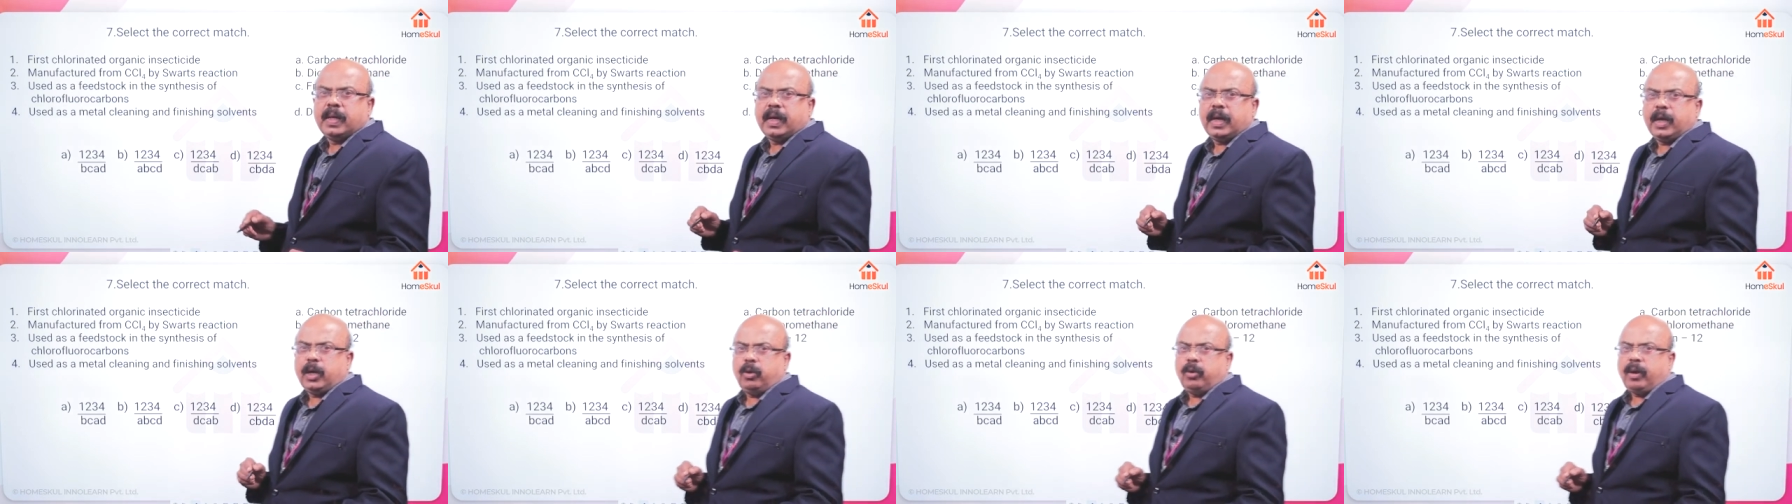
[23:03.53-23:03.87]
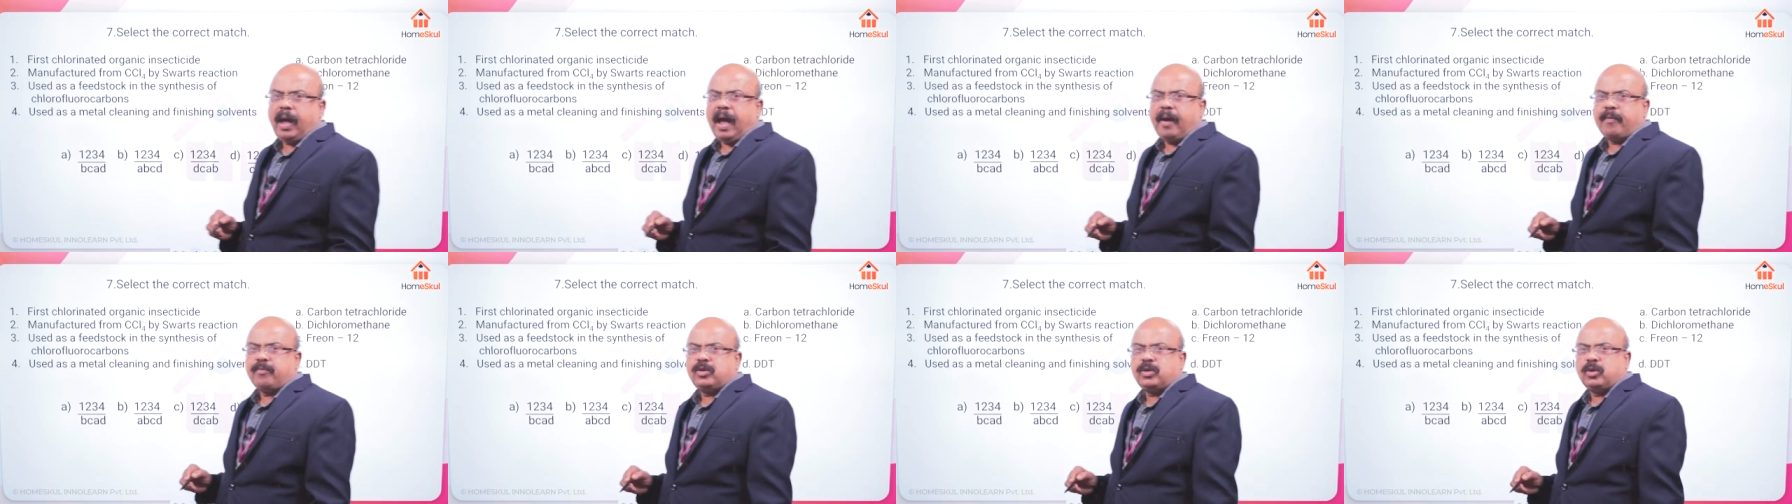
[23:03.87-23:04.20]
You
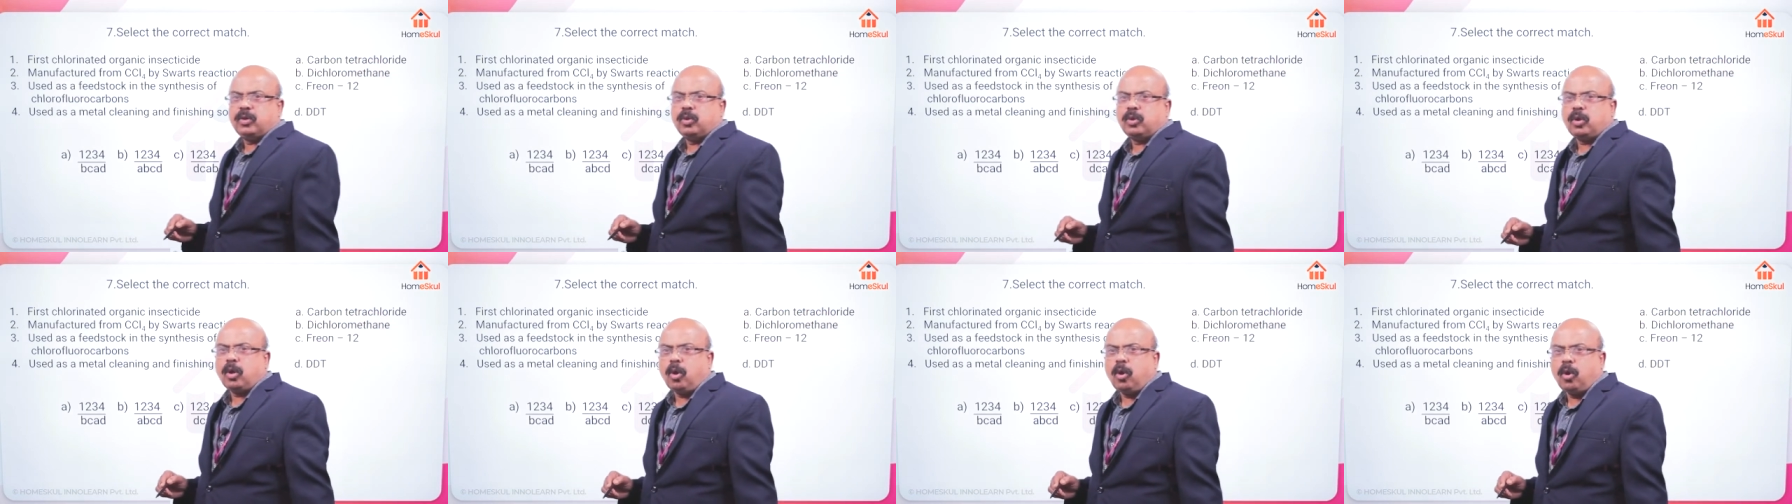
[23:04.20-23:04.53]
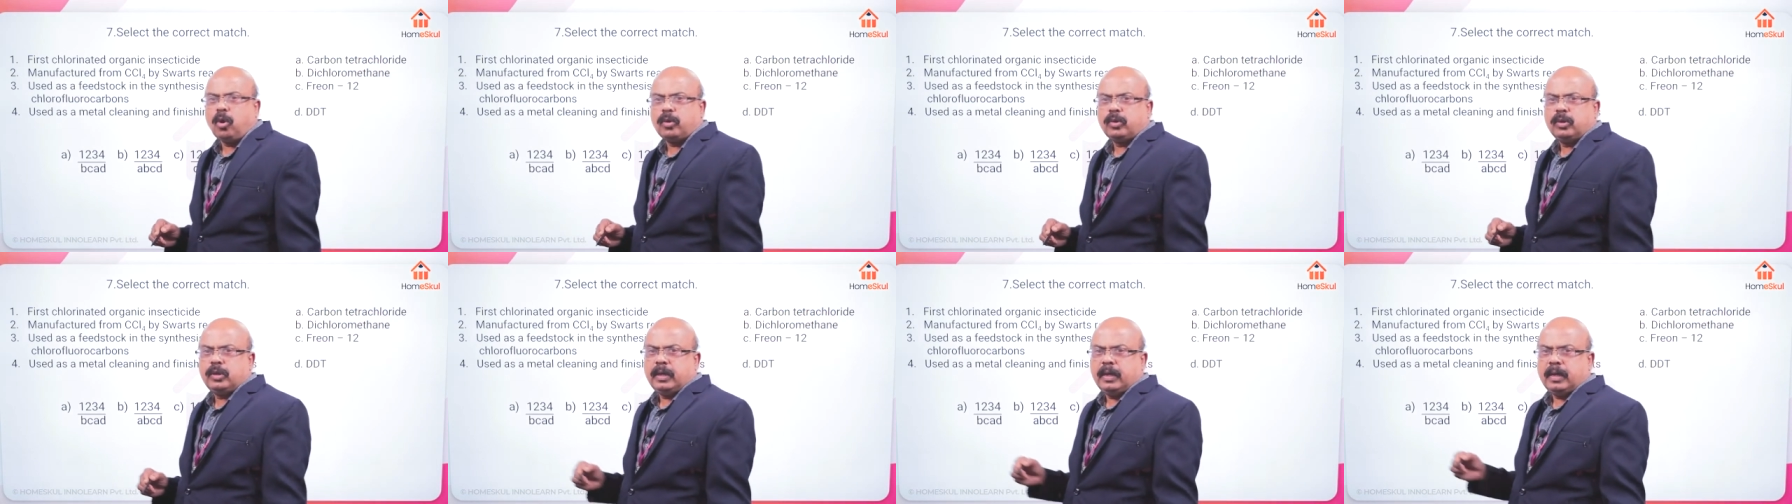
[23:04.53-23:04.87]
have to
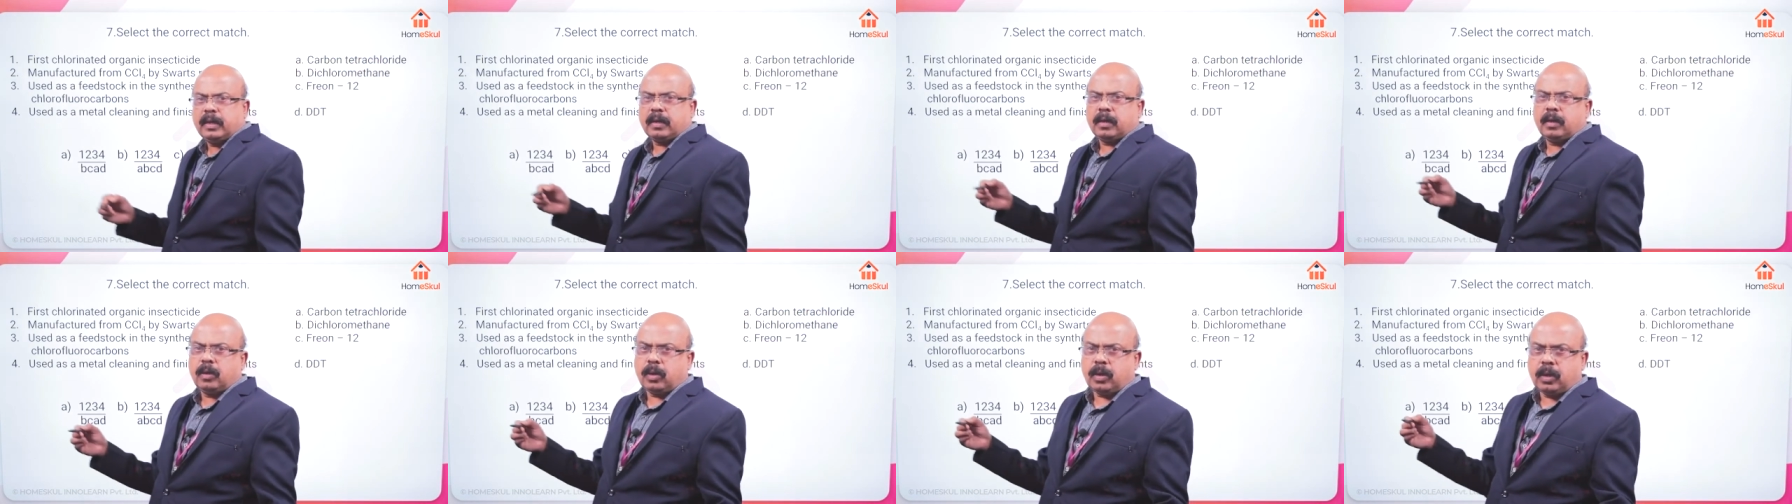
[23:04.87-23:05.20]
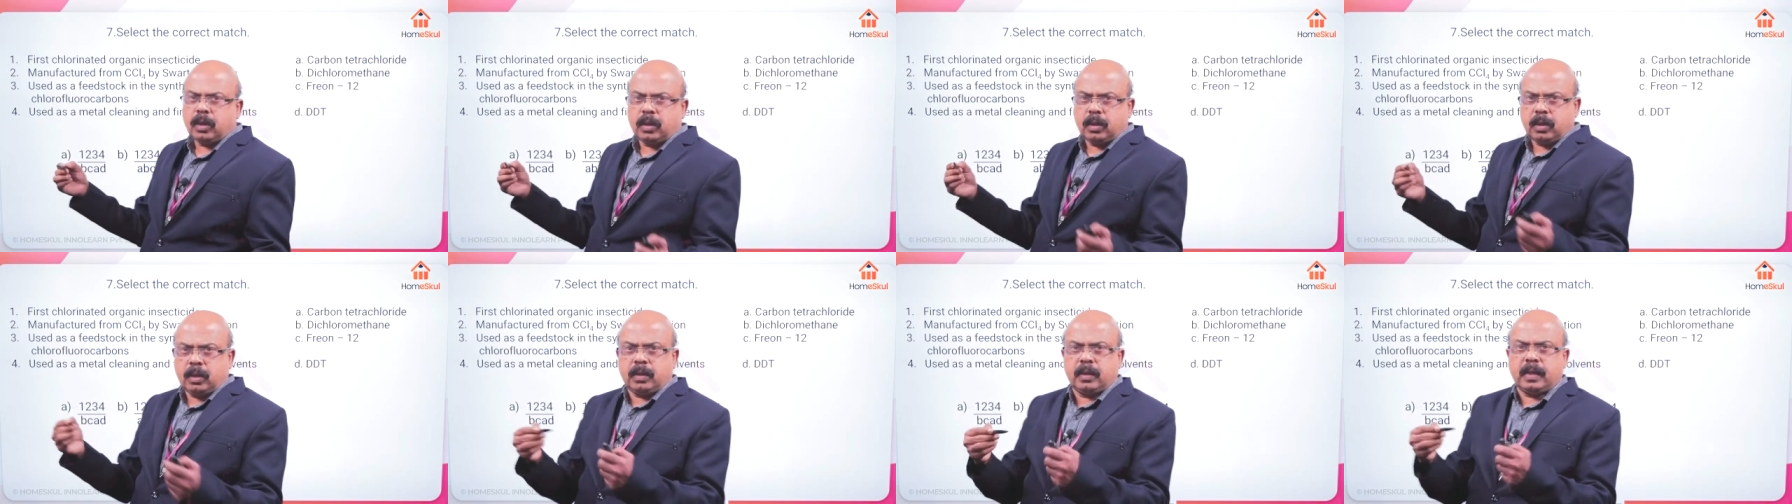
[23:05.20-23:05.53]

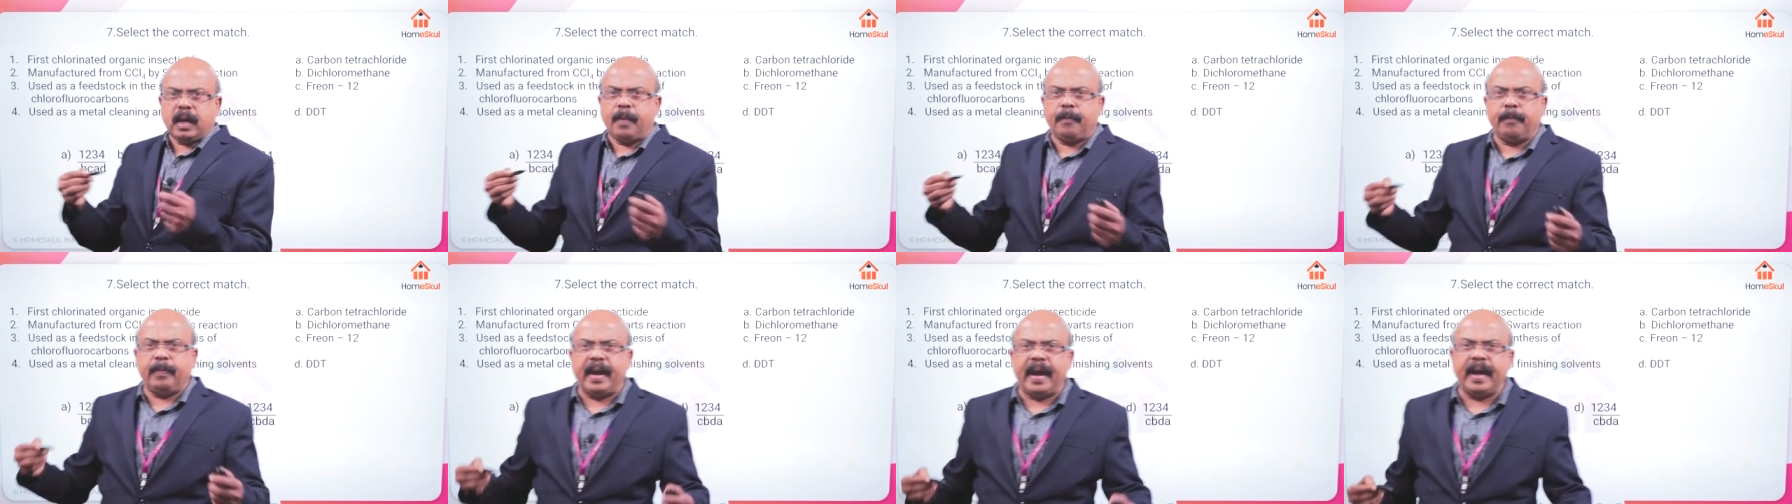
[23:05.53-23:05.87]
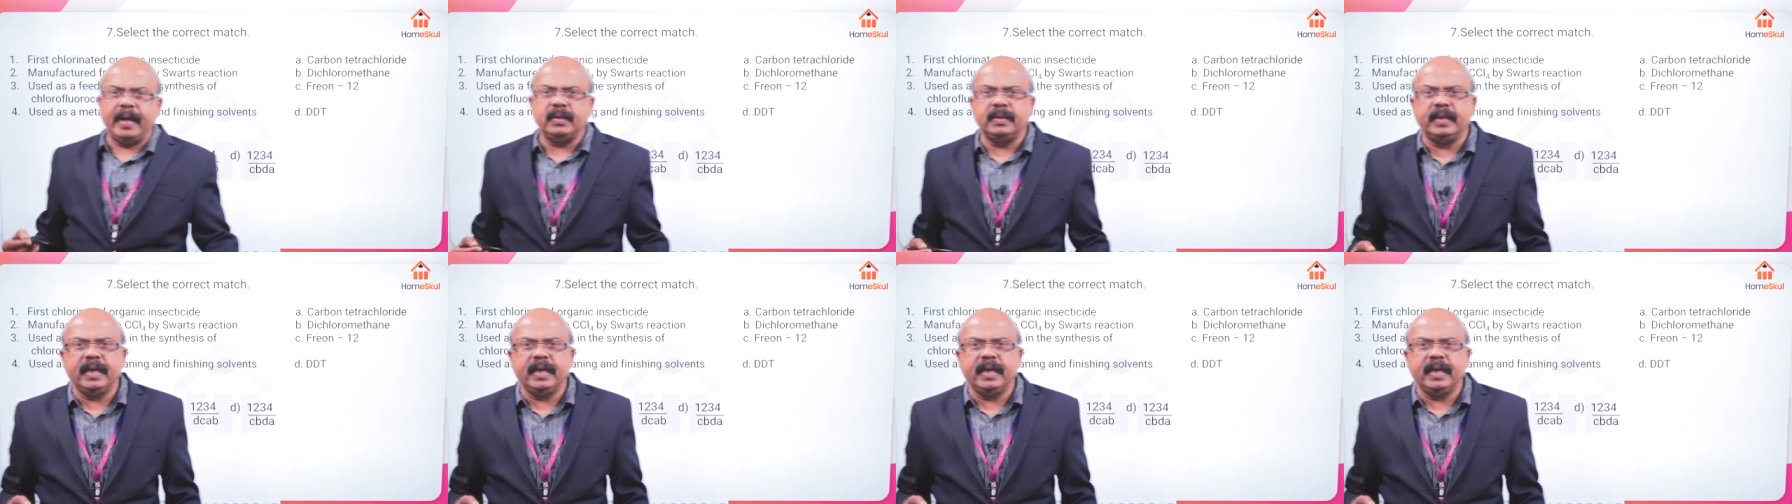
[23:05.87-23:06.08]
combine